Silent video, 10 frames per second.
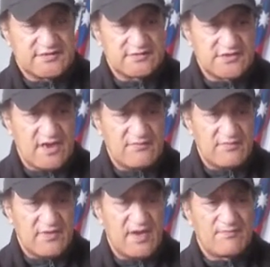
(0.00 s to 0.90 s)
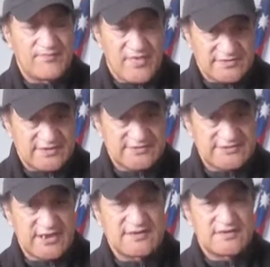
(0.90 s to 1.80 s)
So I'm, I'm
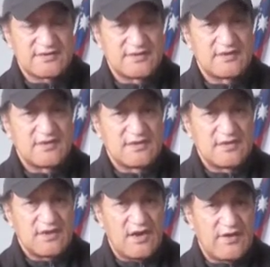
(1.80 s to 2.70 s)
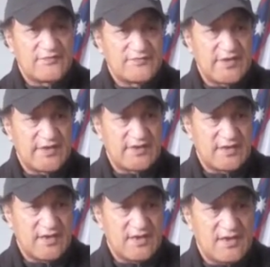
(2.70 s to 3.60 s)
Protestant of the
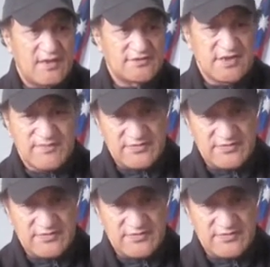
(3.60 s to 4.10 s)
uh, St.